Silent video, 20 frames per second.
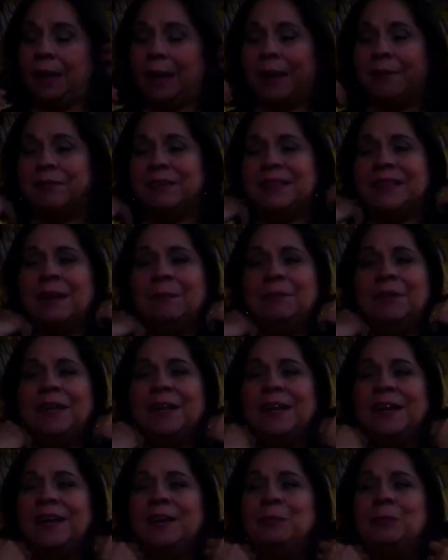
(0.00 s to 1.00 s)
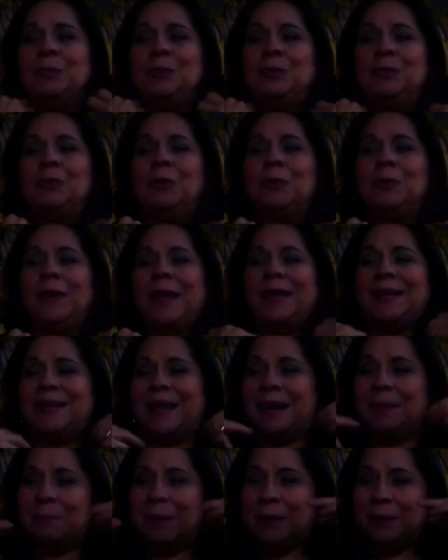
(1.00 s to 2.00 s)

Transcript: Every time the hair would grow like that,